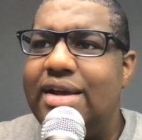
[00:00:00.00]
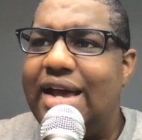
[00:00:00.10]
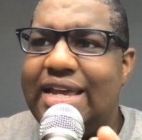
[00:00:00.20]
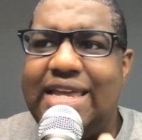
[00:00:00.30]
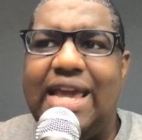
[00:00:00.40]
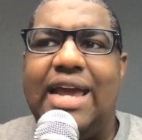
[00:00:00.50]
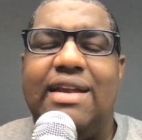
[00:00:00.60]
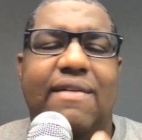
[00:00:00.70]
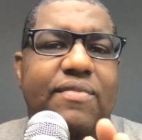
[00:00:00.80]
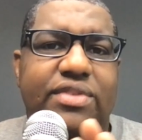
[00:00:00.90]

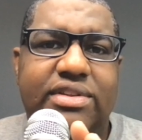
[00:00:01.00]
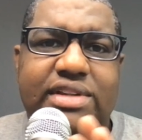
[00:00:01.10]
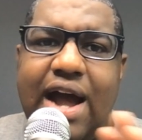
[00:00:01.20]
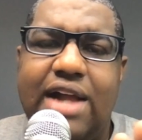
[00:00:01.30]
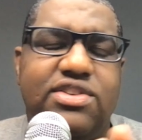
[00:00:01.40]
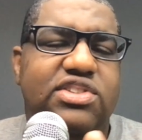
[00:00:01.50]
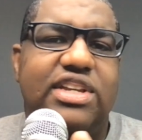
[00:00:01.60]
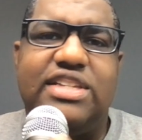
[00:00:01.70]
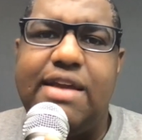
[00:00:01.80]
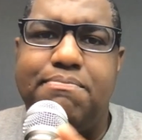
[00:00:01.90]
Again, Doncic
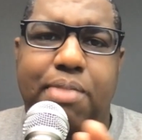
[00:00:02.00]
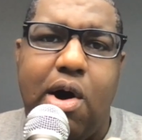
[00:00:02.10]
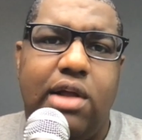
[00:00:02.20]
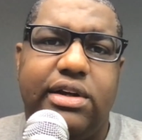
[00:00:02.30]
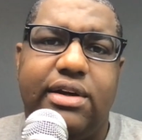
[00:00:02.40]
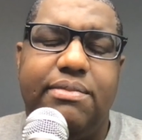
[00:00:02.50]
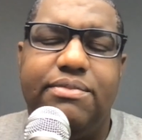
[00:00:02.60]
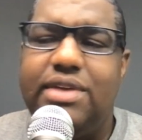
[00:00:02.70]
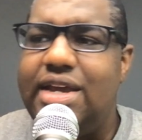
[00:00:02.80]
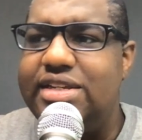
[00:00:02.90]
is a baller.
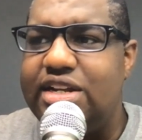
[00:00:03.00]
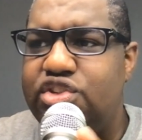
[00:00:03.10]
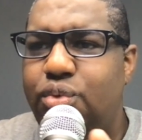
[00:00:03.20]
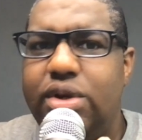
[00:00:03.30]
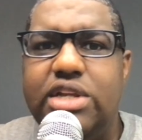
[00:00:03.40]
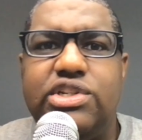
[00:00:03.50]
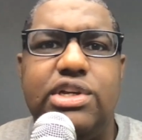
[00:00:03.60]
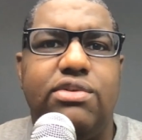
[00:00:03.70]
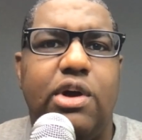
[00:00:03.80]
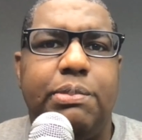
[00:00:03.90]
He's a
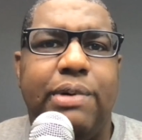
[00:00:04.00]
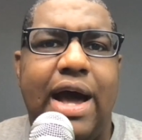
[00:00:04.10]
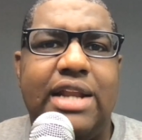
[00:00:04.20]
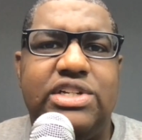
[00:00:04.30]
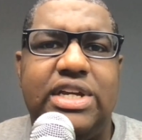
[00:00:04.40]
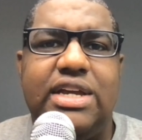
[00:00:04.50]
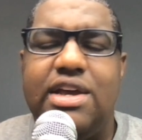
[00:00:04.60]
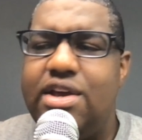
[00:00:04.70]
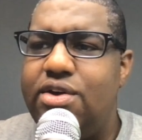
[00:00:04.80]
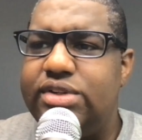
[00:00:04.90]
22-year-old prodigy
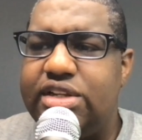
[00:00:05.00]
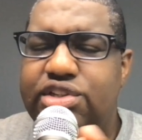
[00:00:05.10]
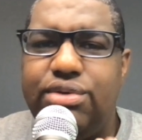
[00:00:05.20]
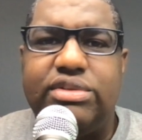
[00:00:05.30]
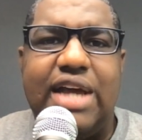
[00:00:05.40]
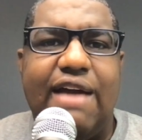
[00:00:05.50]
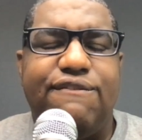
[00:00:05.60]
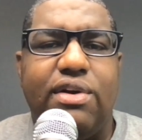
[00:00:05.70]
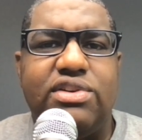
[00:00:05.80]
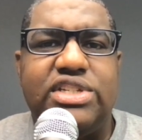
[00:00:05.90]
who's a 2-time
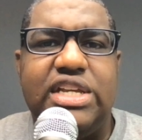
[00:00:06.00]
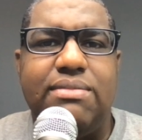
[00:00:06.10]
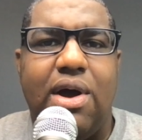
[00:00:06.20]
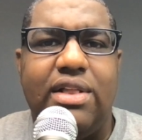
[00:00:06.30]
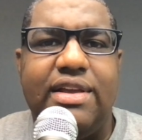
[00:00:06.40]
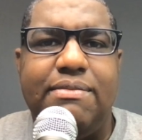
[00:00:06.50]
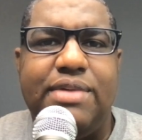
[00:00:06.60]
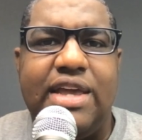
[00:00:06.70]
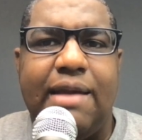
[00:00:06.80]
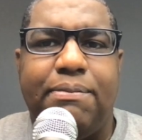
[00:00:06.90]
first-team
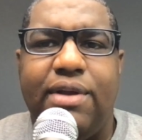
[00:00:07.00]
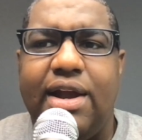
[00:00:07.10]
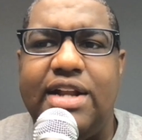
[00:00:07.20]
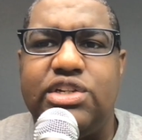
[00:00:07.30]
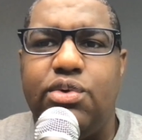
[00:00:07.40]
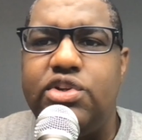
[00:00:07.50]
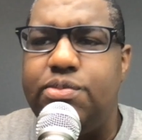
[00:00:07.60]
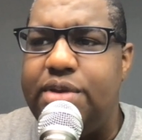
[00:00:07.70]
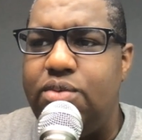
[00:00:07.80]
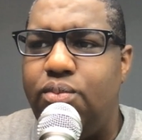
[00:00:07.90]
All-NBA player and is going to
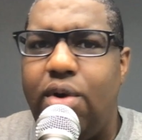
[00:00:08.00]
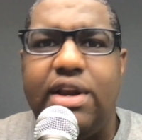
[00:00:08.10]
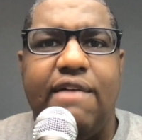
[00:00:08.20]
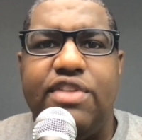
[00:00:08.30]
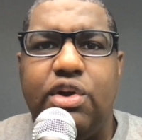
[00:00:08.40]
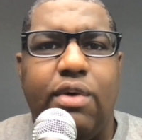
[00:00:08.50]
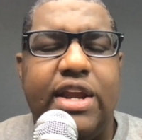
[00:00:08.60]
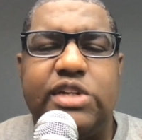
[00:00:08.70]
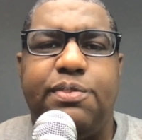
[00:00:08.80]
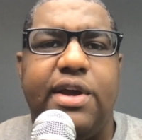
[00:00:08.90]
be one of the
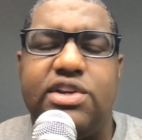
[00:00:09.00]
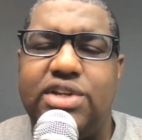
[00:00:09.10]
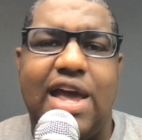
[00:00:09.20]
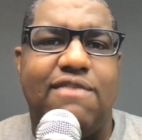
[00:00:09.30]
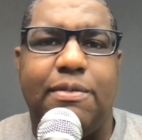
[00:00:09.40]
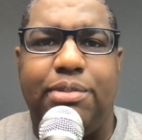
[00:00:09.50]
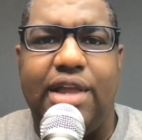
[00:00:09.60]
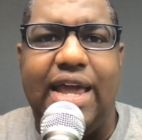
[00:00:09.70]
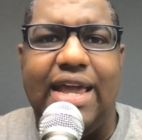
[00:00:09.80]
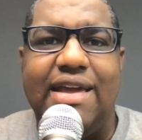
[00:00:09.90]
greatest players to ever
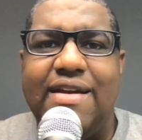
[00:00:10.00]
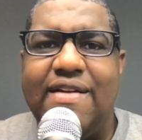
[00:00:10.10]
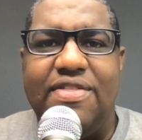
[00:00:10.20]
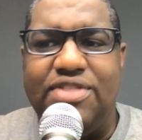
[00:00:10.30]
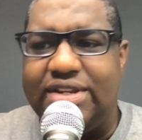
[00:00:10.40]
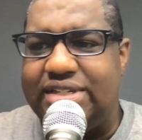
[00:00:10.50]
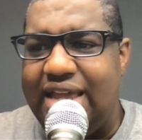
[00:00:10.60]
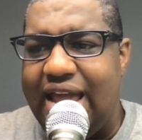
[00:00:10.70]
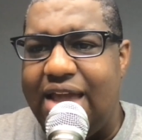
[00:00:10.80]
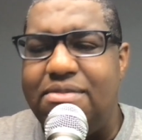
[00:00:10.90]
play this
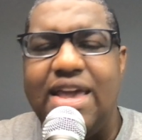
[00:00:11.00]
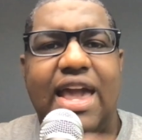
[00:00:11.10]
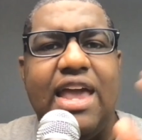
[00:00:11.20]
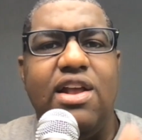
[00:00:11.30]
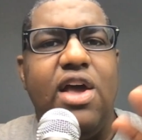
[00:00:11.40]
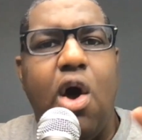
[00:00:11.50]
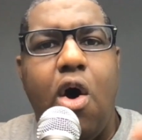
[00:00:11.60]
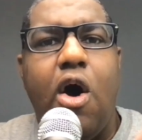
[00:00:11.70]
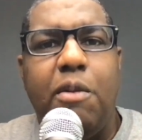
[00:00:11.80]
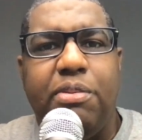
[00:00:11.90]
game. And
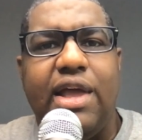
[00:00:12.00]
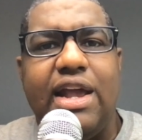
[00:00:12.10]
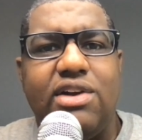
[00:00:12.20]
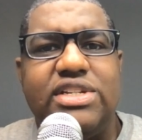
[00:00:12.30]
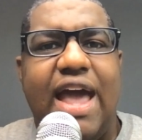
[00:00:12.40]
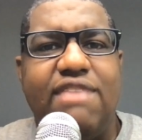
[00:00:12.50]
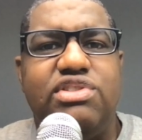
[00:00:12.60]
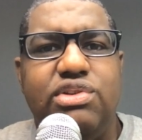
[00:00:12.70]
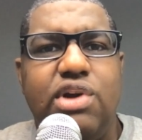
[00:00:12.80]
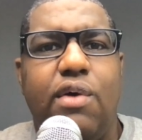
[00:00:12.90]
all players have
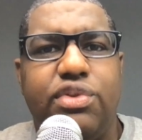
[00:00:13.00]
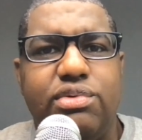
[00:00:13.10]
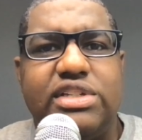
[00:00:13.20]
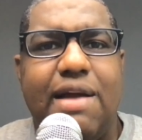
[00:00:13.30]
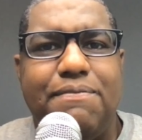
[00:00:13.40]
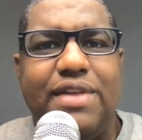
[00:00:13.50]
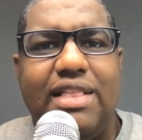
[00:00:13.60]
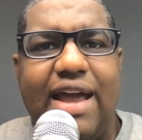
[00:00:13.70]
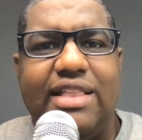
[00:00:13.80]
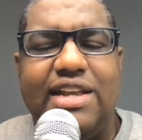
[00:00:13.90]
to go through something
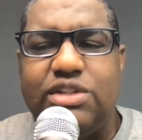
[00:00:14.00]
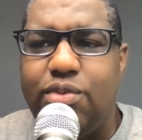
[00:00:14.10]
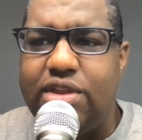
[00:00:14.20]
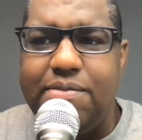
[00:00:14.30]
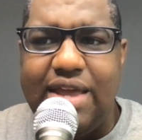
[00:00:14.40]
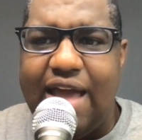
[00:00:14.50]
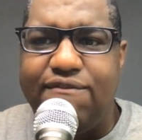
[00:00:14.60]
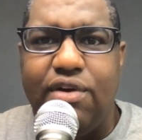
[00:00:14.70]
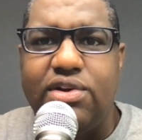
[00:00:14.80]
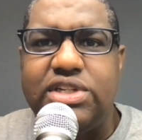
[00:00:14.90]
like this, whether it be
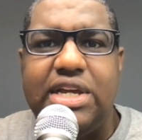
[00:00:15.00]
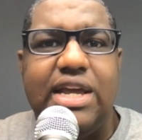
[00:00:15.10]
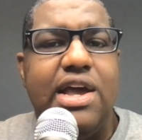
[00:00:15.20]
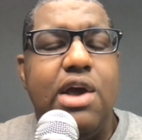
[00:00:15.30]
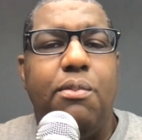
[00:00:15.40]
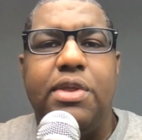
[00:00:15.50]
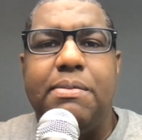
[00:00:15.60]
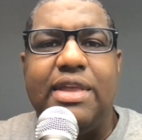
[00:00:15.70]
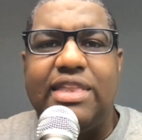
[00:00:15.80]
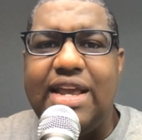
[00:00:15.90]
adversity, whether it
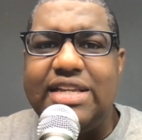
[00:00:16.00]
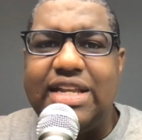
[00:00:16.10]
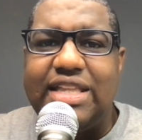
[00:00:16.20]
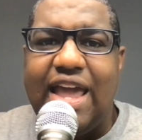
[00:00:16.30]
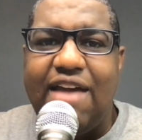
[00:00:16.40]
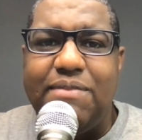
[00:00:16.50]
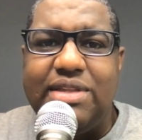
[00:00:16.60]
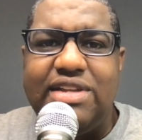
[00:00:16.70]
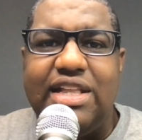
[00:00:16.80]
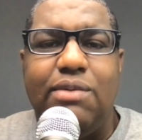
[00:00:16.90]
be things that they have
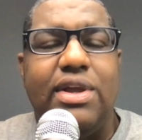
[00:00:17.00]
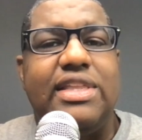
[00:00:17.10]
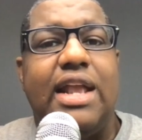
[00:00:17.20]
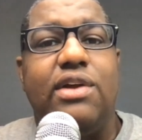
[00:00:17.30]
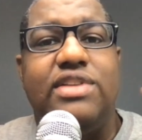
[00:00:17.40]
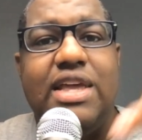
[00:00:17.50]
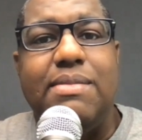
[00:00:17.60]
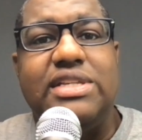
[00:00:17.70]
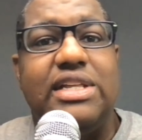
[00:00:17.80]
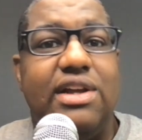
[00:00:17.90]
been dealing with that are
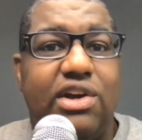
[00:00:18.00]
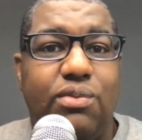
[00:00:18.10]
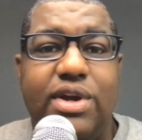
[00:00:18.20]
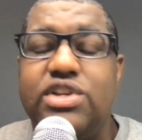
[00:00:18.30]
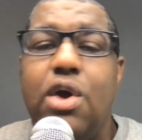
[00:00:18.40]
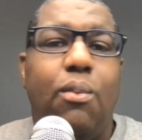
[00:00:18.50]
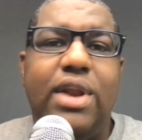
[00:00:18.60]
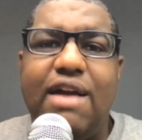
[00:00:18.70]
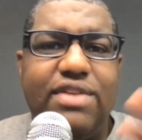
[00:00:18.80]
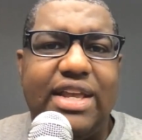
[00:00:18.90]
demons in their careers.
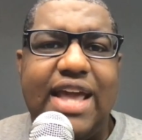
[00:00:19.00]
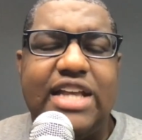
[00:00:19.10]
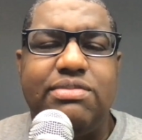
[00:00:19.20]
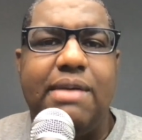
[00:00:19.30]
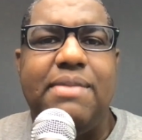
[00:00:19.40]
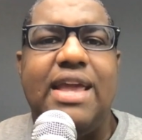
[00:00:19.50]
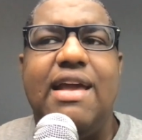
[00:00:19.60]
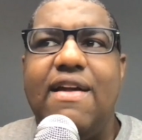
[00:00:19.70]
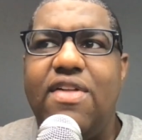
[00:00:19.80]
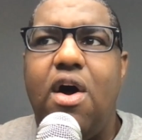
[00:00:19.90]
Whatever the case may be,
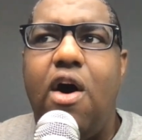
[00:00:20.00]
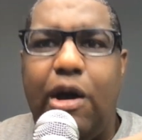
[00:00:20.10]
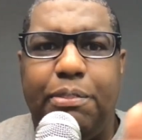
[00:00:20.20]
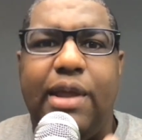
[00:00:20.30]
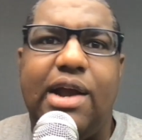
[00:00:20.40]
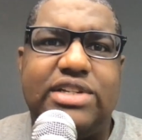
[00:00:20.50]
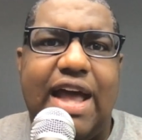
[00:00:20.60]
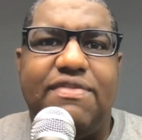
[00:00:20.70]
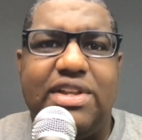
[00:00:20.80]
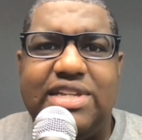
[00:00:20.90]
all players
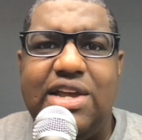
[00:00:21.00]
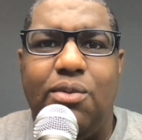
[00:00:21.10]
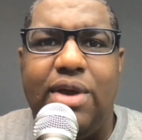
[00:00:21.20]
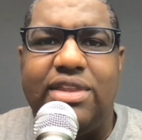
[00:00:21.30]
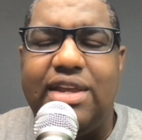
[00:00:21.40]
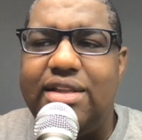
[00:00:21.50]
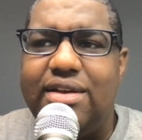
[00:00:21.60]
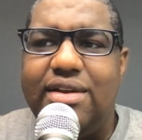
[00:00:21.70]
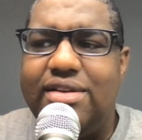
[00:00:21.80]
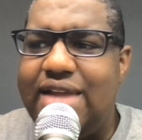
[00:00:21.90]
have to deal with it.
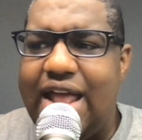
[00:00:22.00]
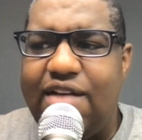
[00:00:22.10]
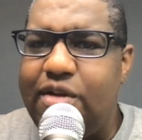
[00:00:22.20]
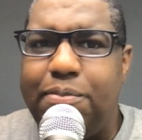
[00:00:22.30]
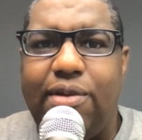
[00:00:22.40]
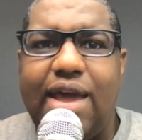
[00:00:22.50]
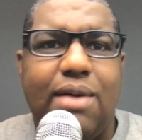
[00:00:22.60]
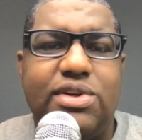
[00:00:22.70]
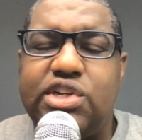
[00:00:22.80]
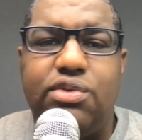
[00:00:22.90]
Not every
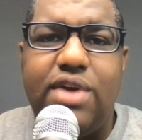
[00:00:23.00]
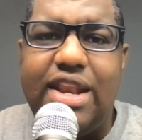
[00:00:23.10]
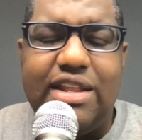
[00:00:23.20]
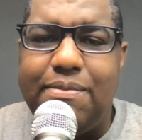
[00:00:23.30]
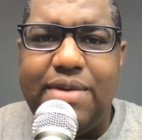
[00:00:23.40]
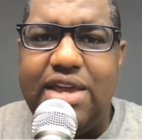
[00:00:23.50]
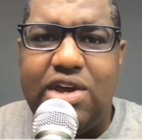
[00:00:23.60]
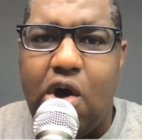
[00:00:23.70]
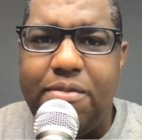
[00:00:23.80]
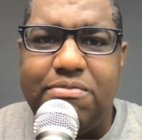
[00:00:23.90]
player was created to be
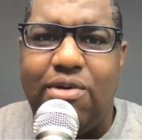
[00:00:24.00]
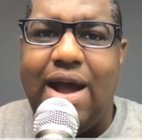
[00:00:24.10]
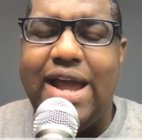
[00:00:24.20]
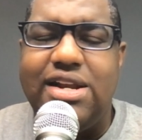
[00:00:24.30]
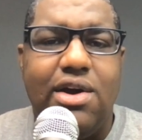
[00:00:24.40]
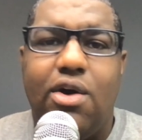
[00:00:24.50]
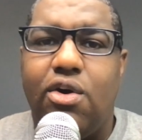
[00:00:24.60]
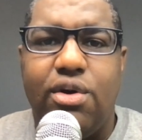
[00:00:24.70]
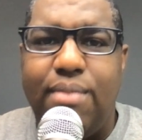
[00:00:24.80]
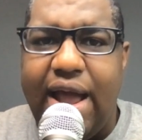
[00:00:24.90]
Kobe Bryant
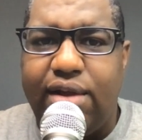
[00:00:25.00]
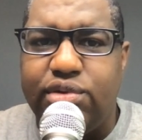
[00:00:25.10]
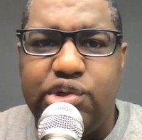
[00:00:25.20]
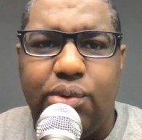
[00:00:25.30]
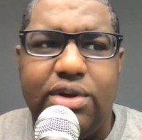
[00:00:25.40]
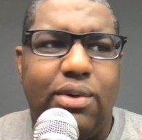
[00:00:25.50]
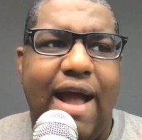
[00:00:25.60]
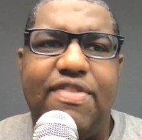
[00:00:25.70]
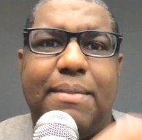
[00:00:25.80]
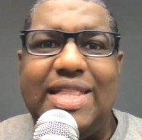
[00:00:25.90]
or Michael Jordan or
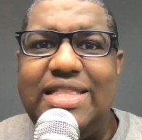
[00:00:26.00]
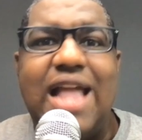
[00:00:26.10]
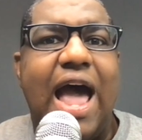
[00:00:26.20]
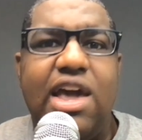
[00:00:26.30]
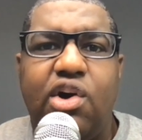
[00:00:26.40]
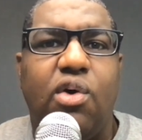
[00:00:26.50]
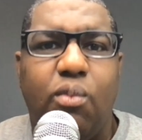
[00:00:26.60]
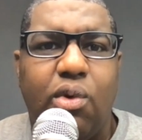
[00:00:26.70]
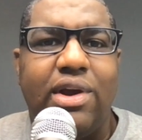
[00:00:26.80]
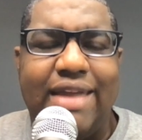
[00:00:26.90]
have the maniacal
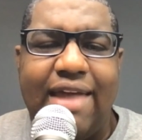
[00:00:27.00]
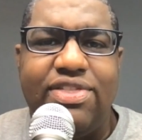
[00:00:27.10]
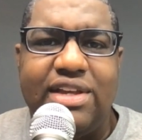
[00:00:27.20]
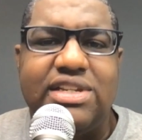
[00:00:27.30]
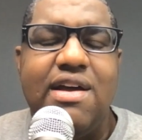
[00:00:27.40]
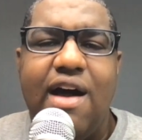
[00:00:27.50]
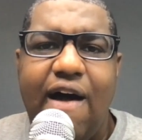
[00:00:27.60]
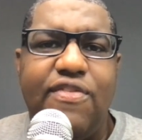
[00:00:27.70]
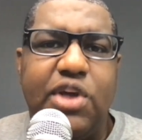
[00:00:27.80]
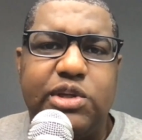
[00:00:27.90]
work ethics
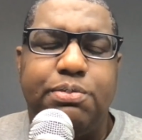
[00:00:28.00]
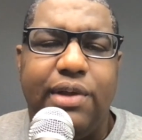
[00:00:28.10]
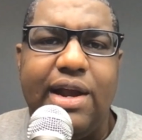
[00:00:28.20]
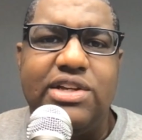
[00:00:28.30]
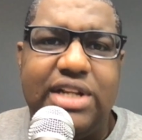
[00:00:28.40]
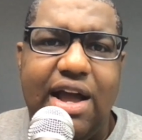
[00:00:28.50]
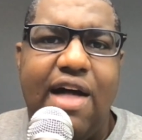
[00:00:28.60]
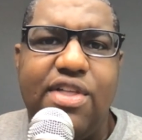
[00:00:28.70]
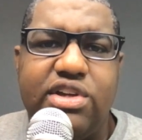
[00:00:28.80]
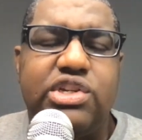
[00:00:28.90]
of those players and
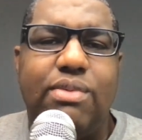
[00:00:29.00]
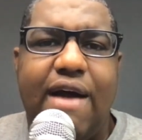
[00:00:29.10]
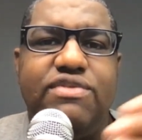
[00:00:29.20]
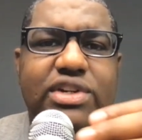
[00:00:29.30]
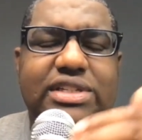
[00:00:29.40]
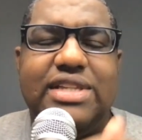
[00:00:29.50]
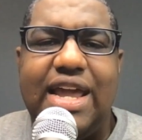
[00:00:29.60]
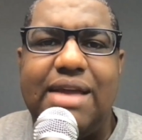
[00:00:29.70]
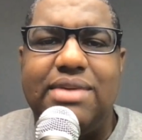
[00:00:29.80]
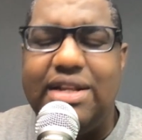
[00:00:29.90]
others who I've just
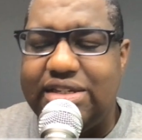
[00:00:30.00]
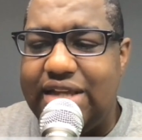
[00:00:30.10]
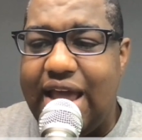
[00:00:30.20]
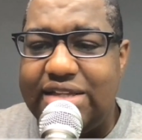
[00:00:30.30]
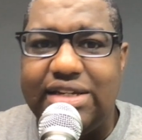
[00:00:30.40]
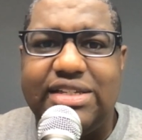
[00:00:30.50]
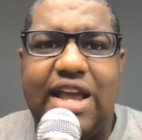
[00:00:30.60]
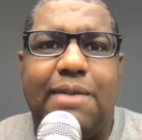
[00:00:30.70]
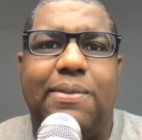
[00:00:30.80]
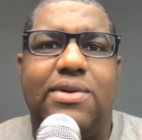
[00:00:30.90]
named as
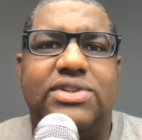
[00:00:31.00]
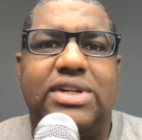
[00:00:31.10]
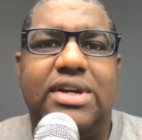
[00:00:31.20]
examples.